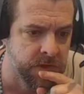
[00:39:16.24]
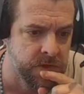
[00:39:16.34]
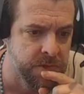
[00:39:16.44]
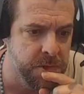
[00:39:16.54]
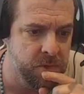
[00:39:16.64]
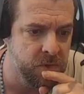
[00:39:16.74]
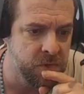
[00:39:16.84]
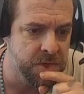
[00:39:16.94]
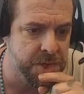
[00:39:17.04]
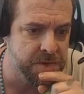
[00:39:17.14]
So it
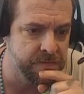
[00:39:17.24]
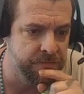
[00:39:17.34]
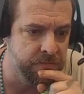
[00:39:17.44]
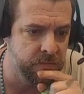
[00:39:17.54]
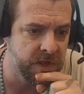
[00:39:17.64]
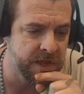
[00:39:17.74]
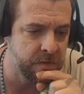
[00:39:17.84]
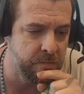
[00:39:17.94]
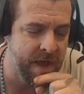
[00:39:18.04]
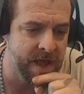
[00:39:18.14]
looks like at
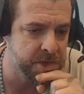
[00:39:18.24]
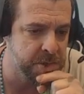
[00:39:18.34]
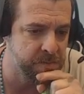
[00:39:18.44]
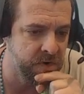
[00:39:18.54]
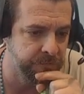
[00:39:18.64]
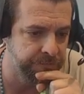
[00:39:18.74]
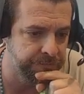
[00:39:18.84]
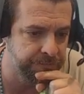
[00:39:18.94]
maximum,